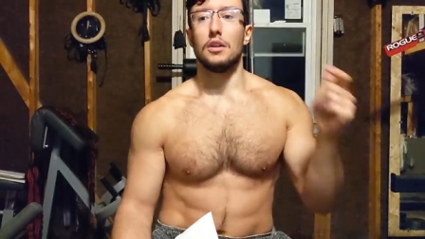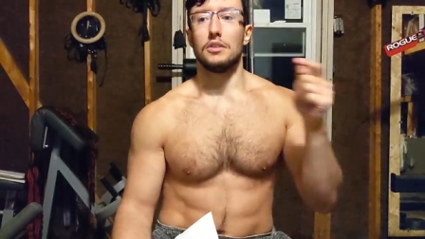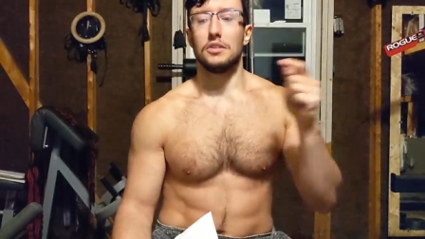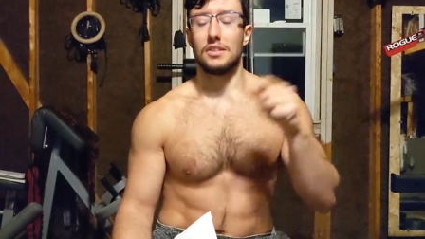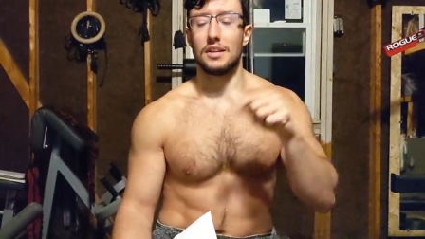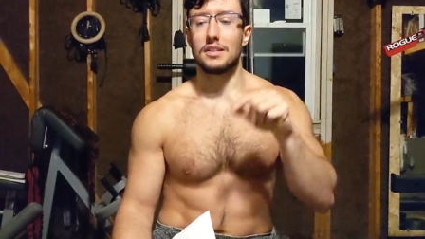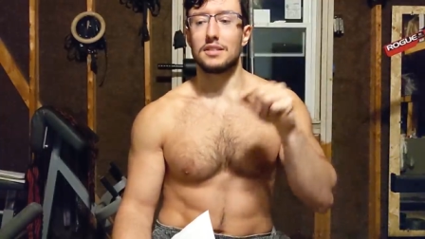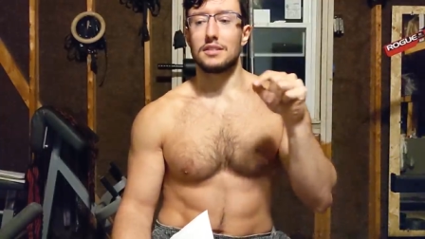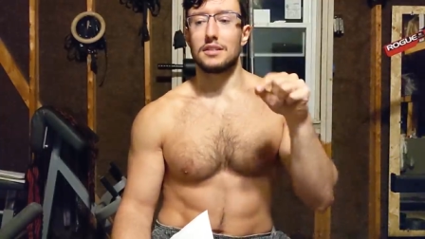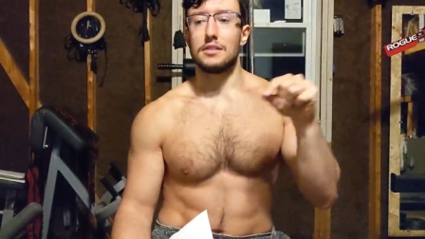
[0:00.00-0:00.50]

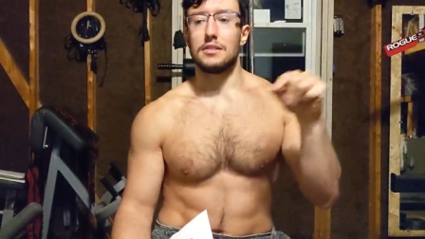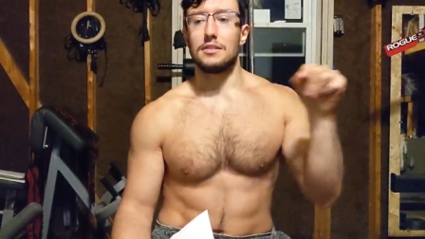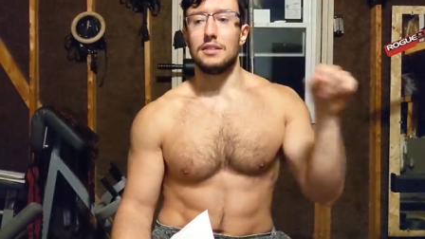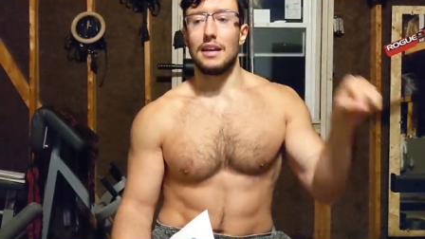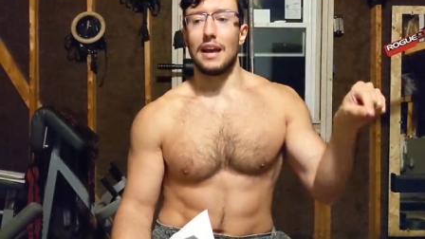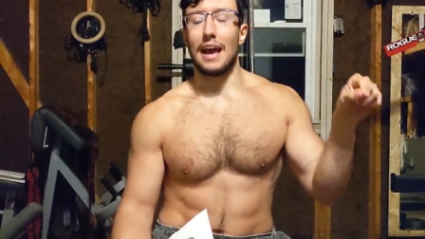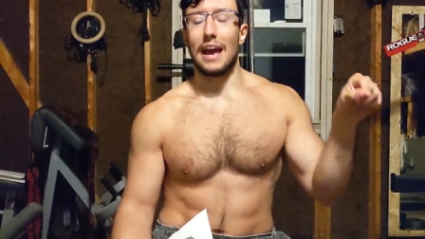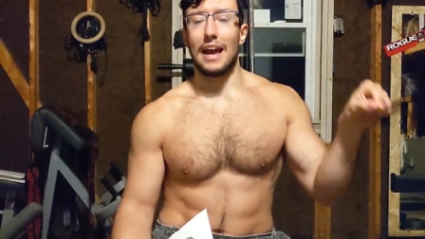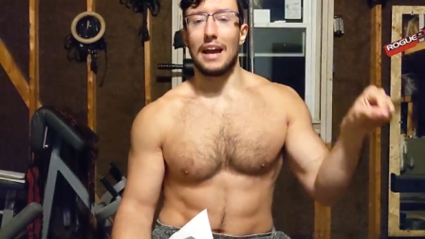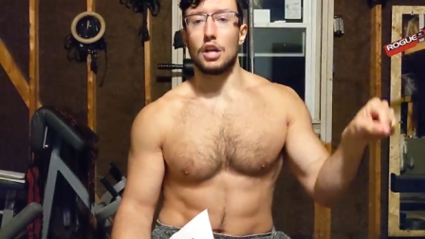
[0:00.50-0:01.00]
This is
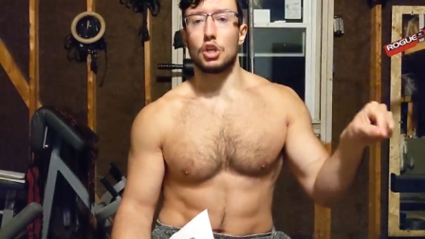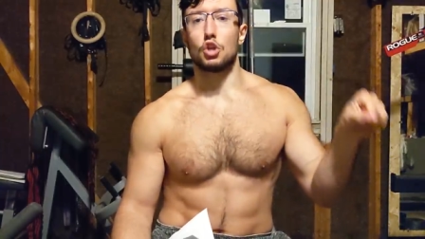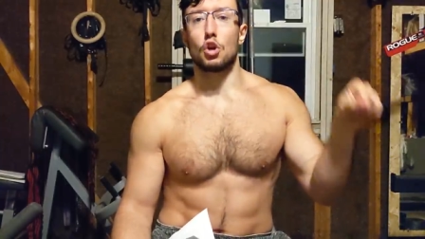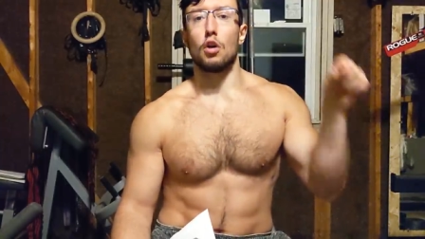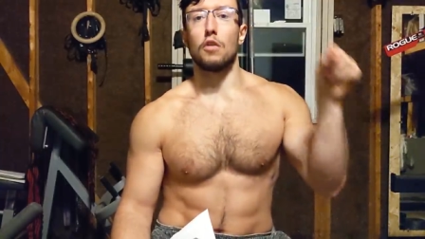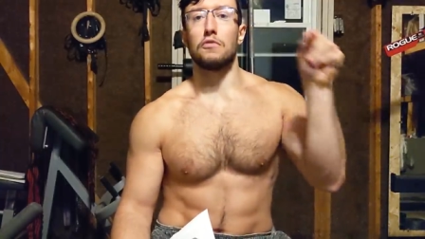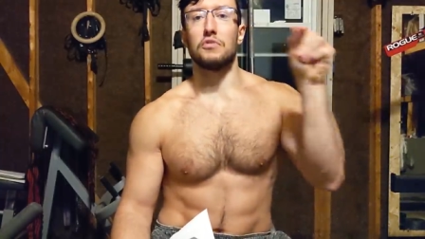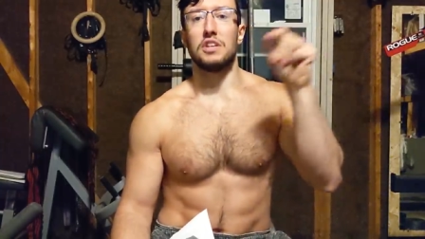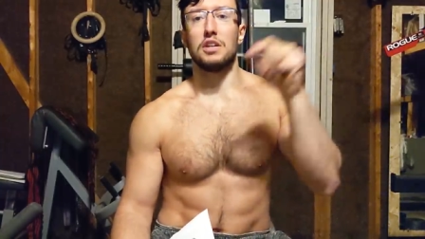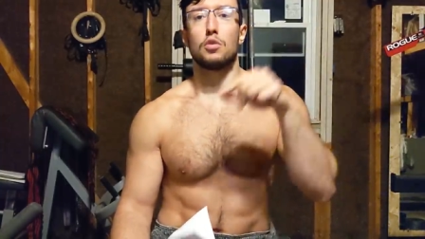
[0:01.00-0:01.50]
the age
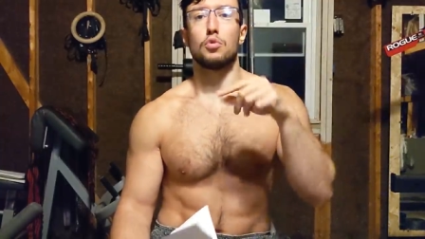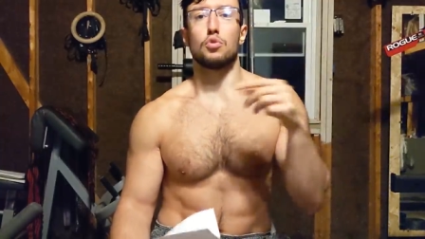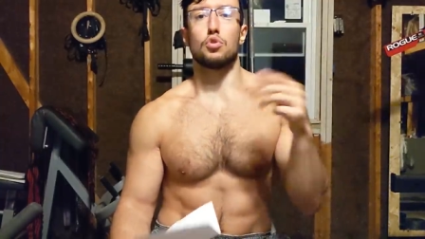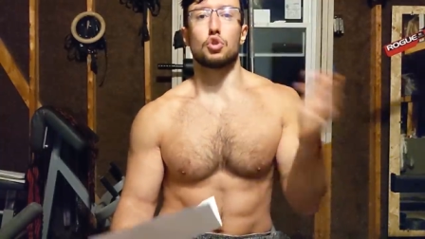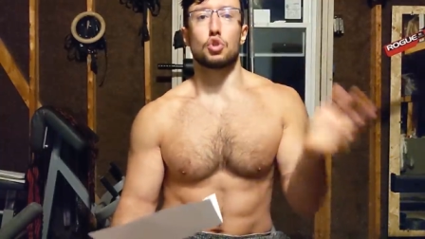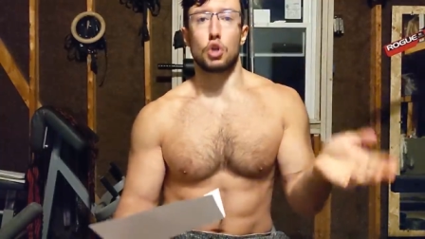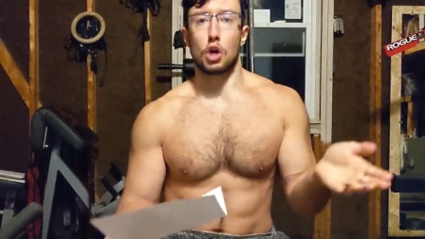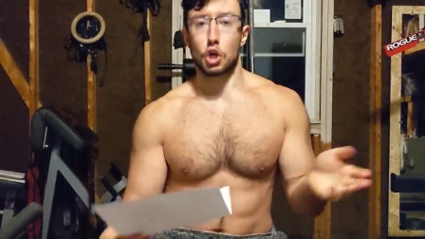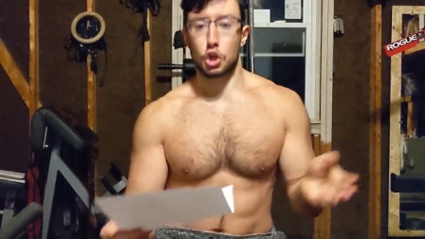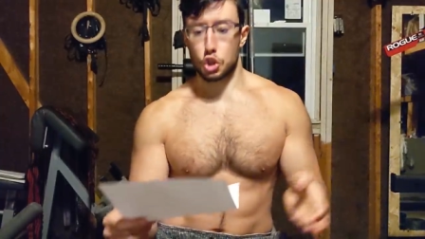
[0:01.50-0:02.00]
of
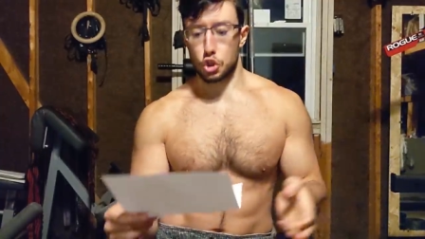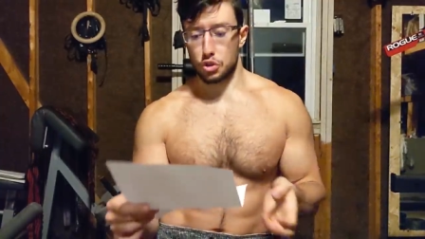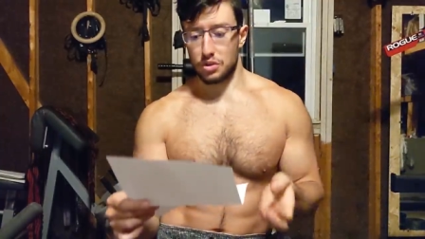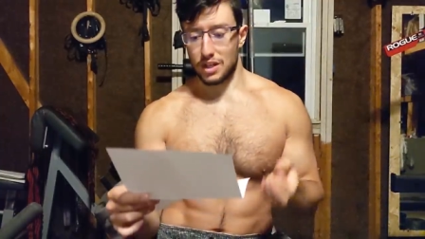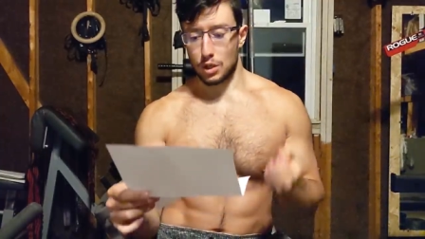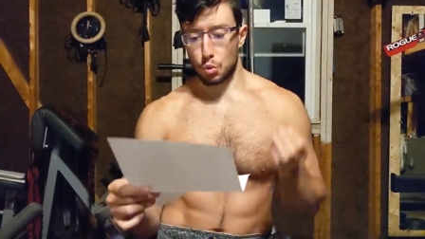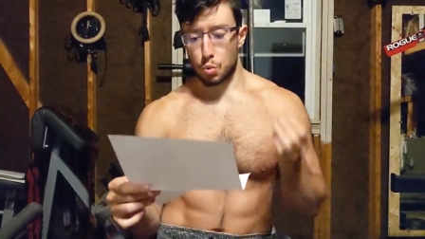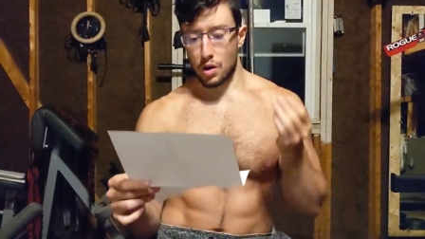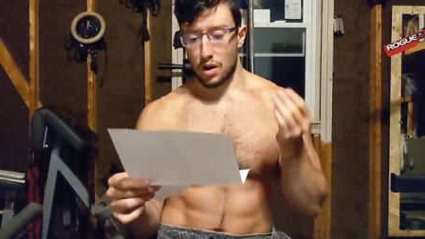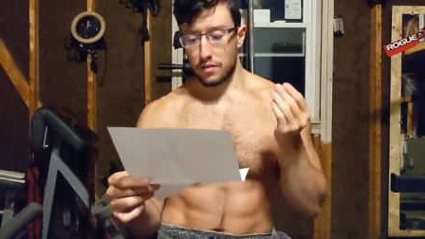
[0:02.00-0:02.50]

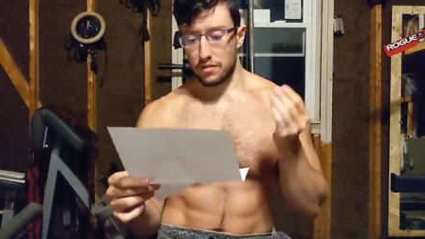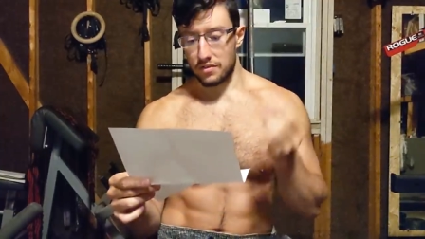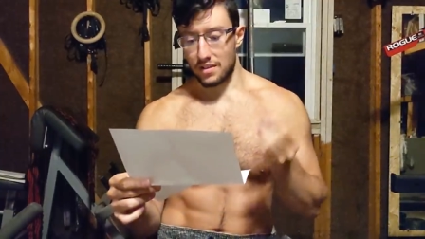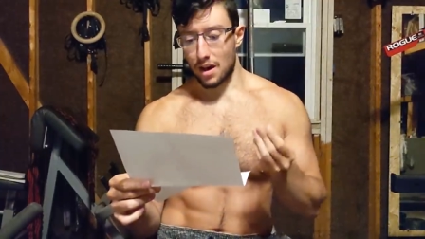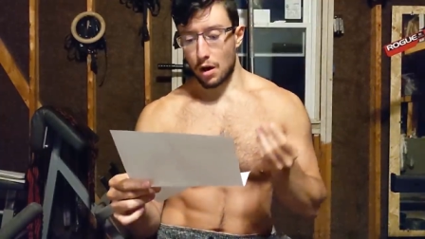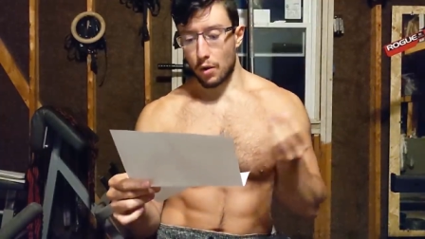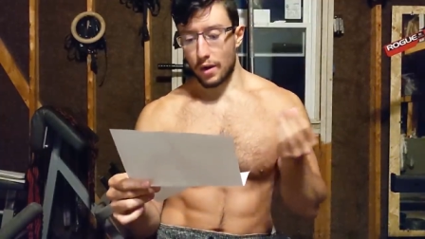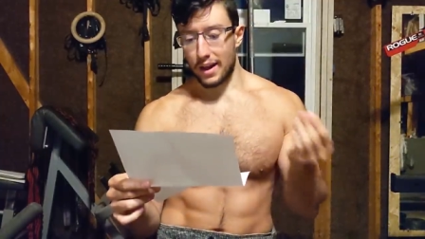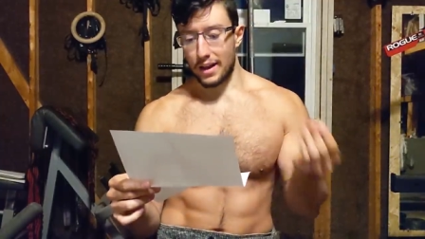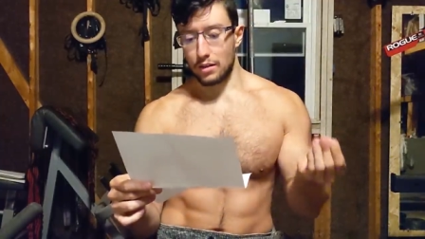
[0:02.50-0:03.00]
deconstruction that we have now